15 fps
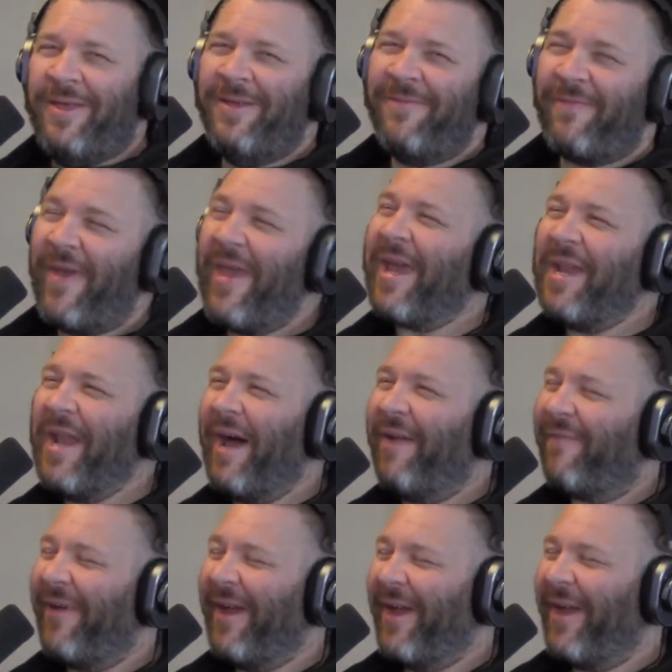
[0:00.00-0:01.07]
As dumb as
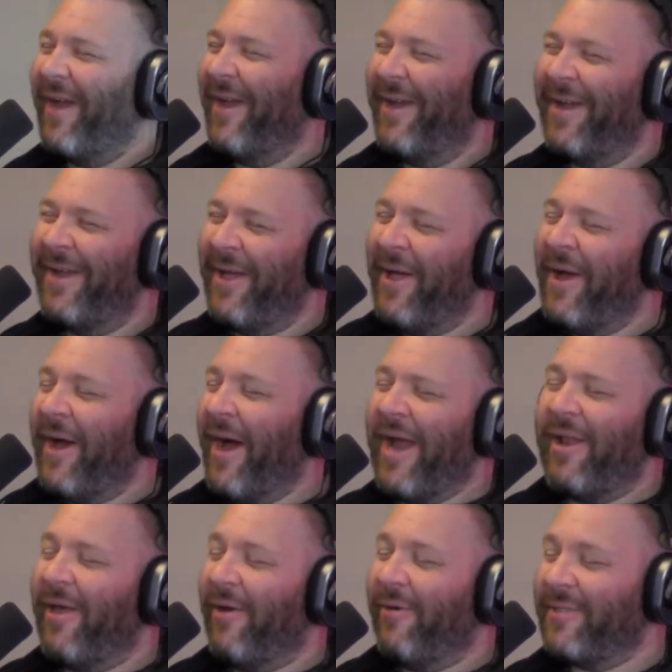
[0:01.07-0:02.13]
this fake. conversation is. I
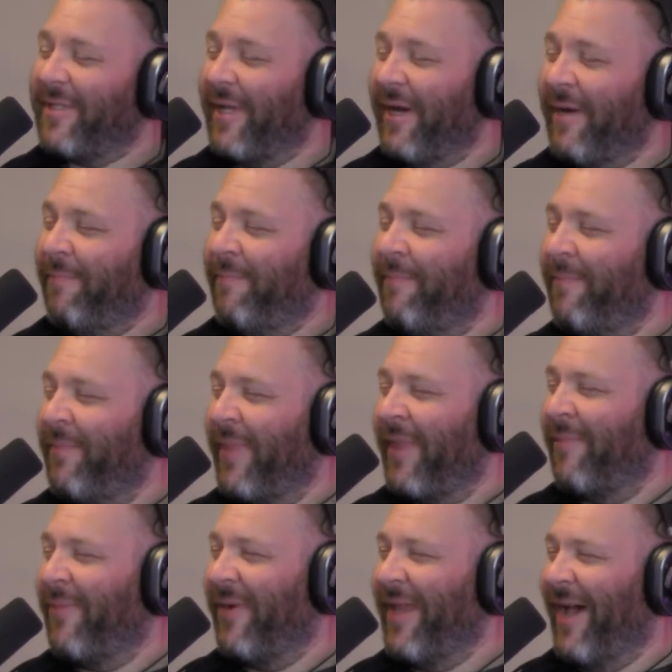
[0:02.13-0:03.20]
know it was dumb,
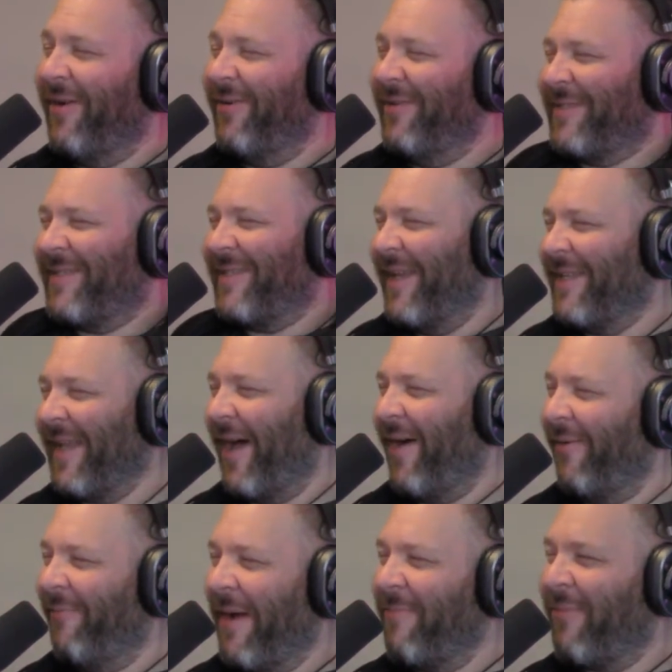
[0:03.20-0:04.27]
but that was that's
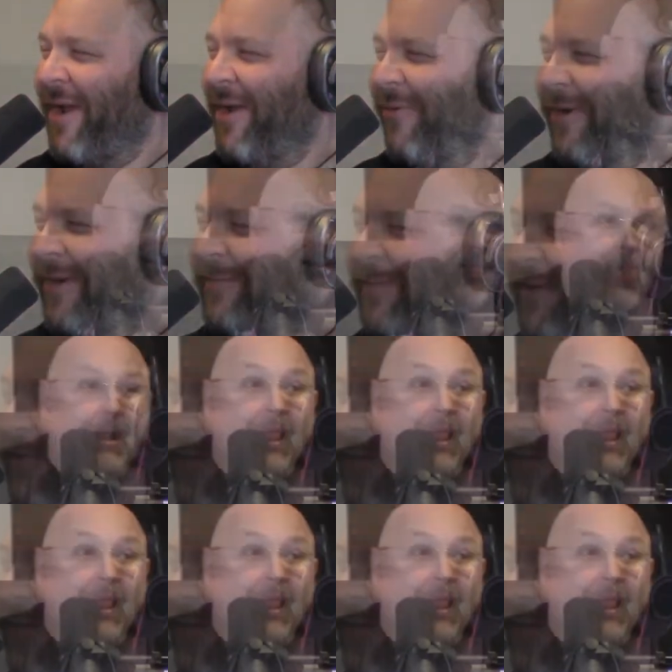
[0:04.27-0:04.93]
how my brain works, man.